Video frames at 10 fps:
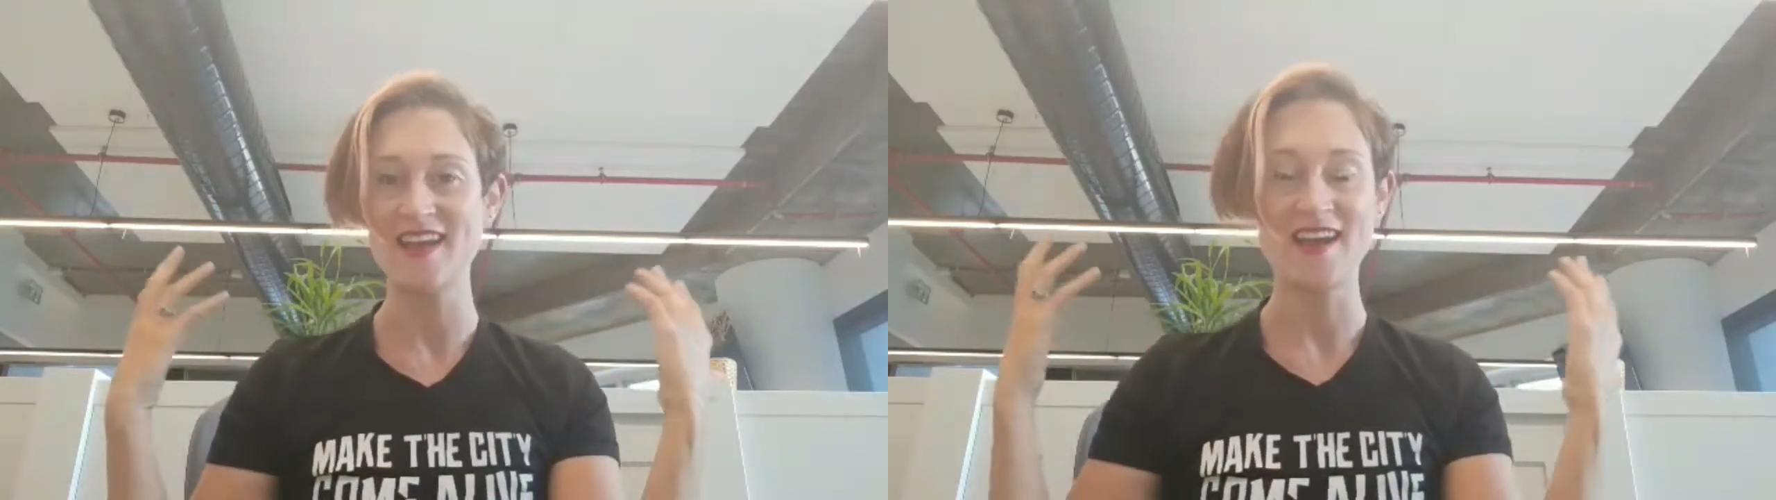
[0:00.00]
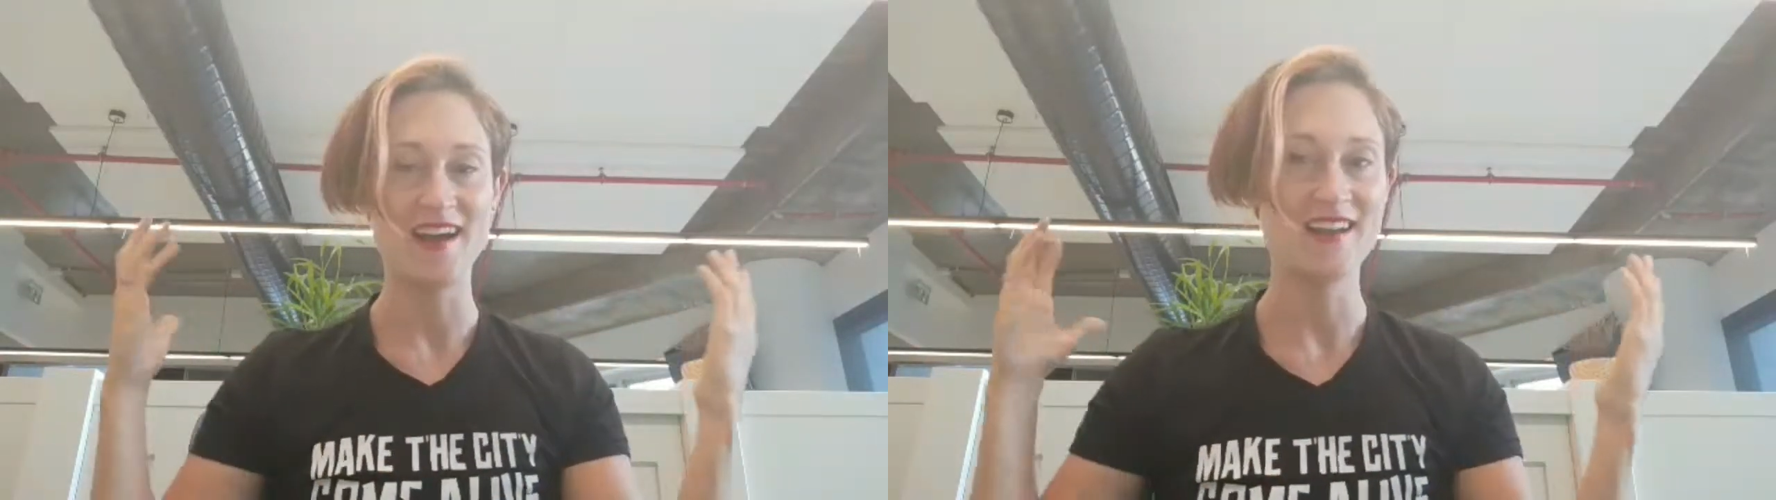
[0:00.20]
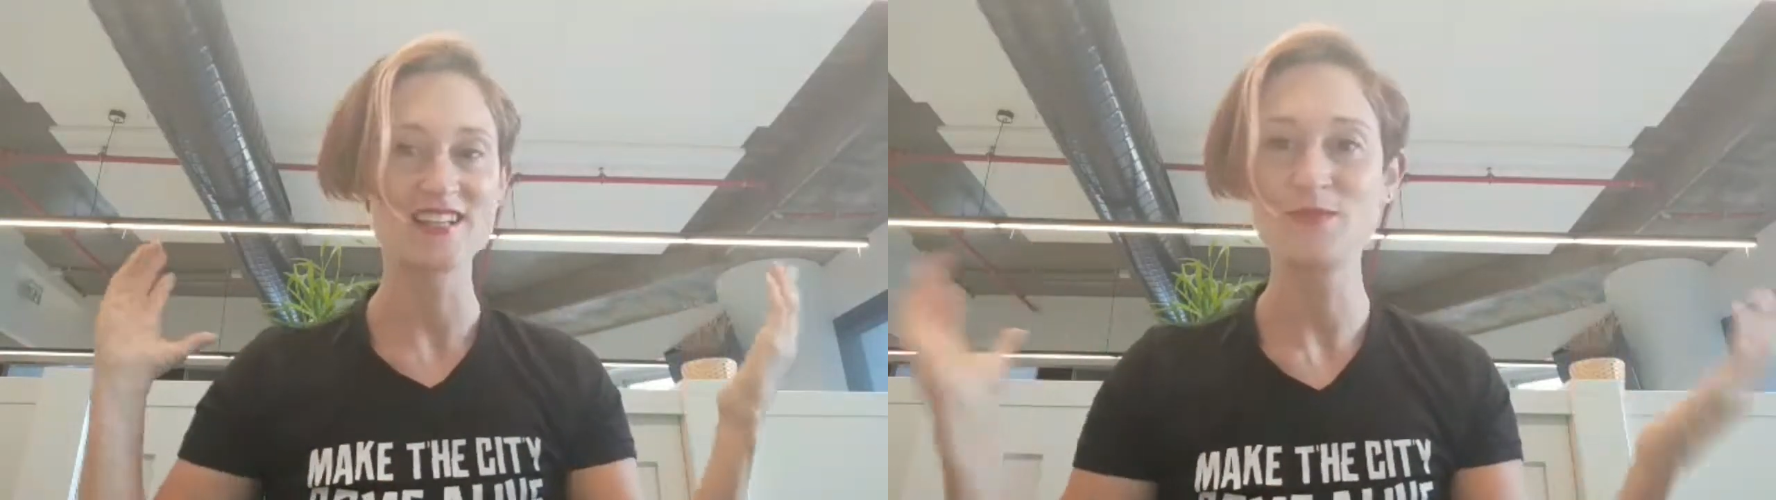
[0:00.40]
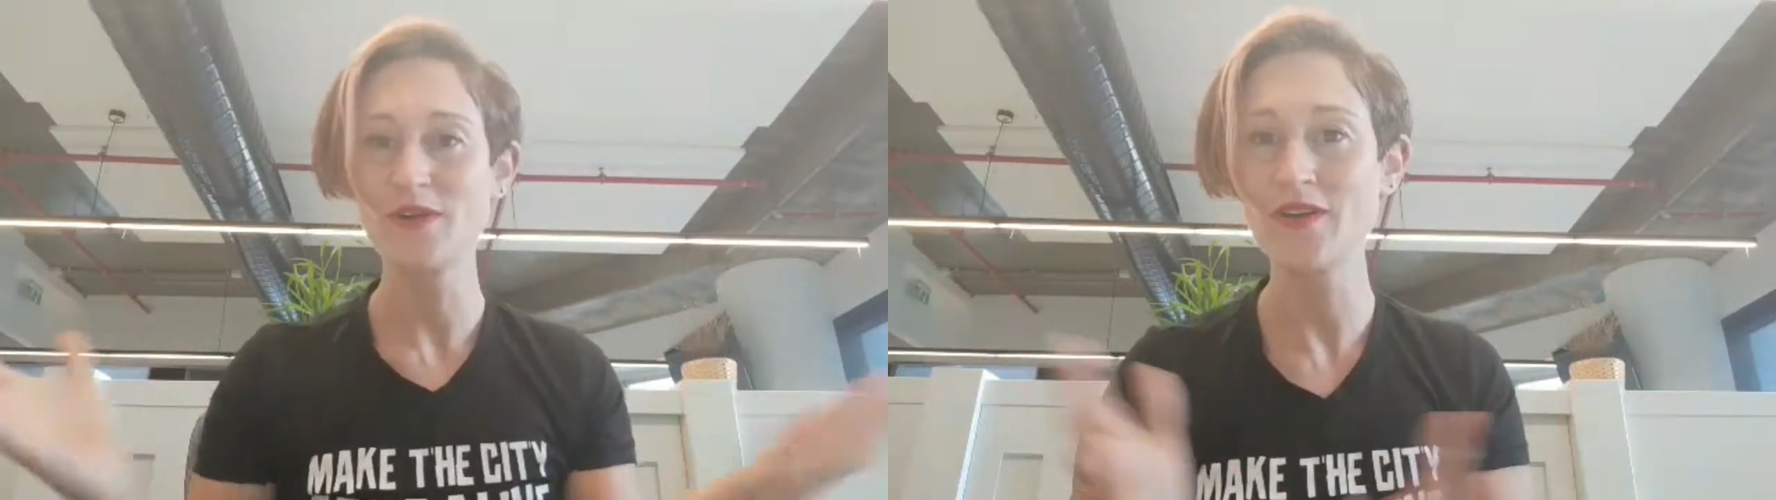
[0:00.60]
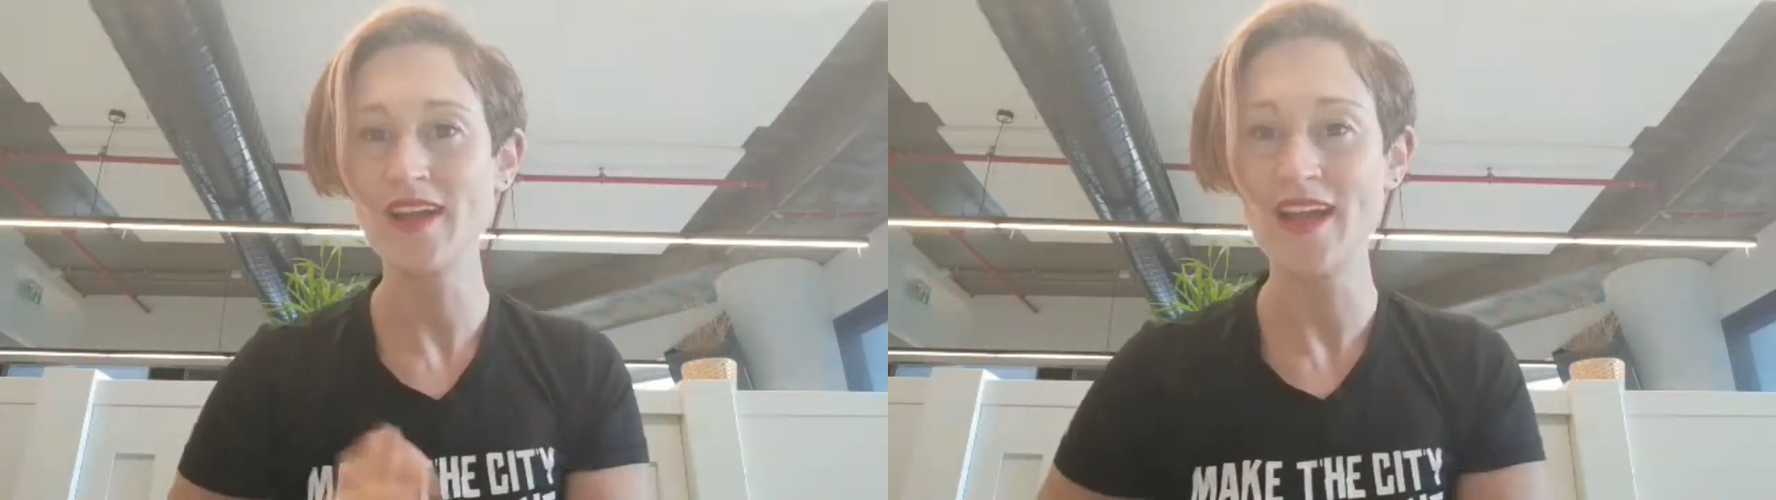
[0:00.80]

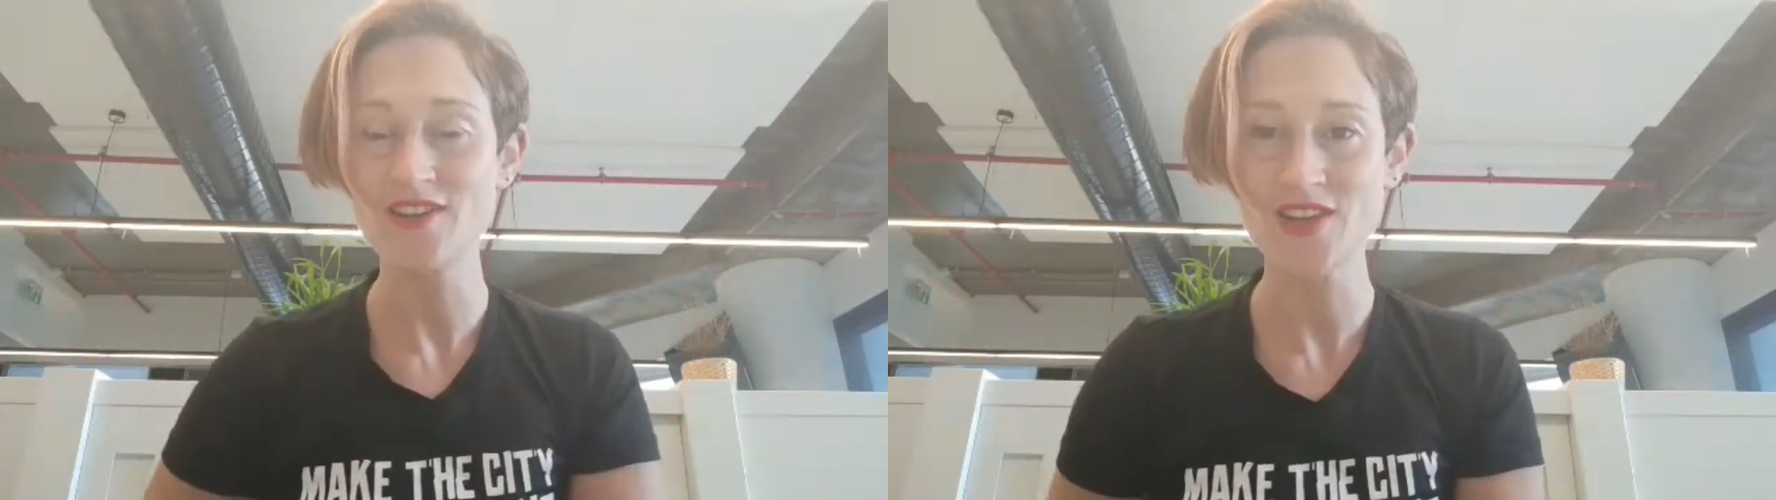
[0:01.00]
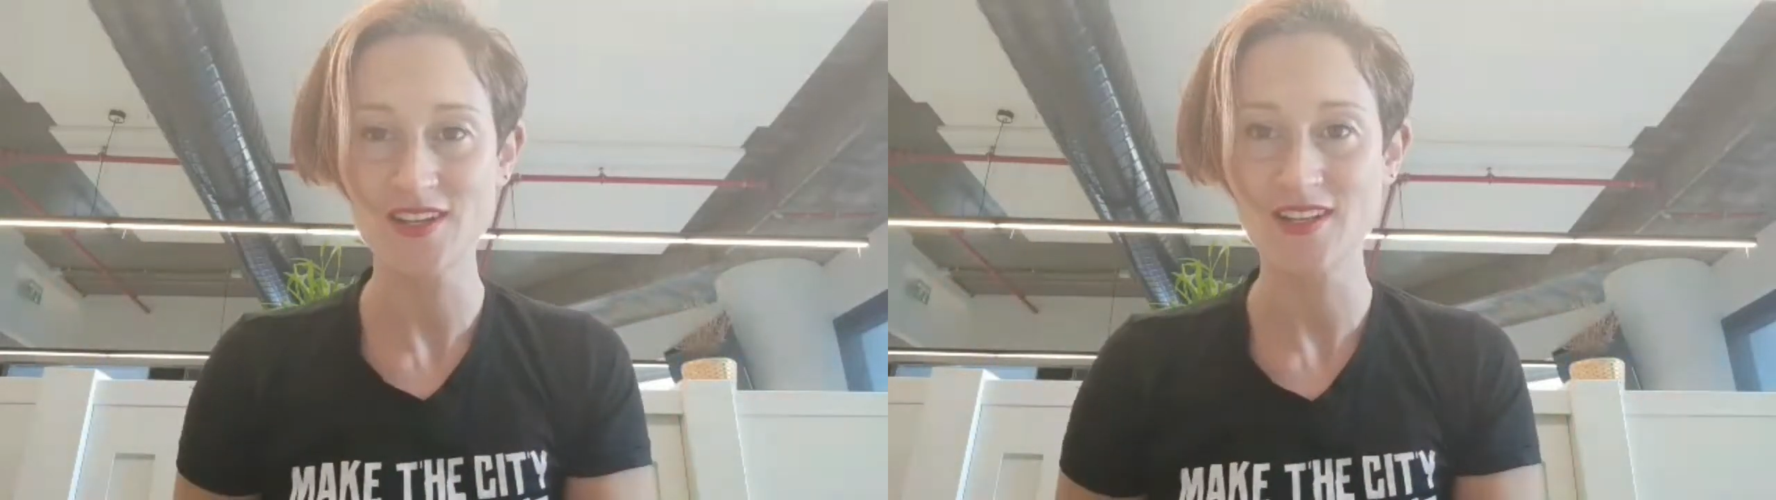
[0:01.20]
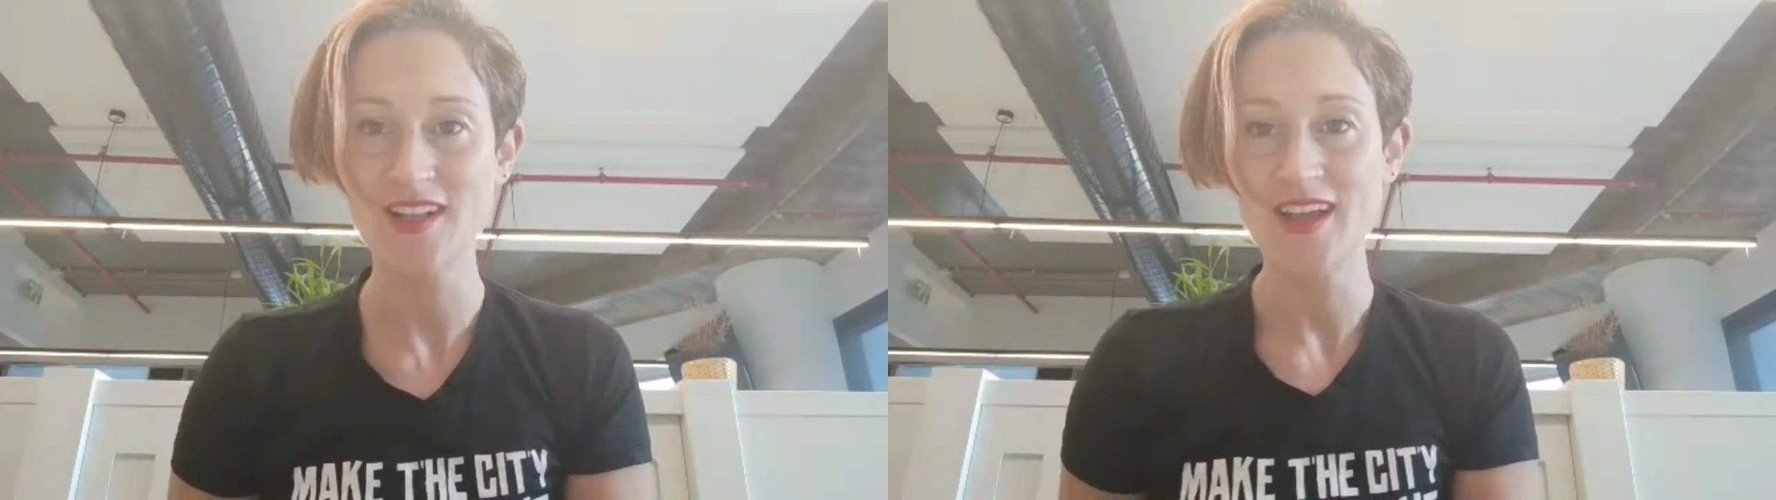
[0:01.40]
experiential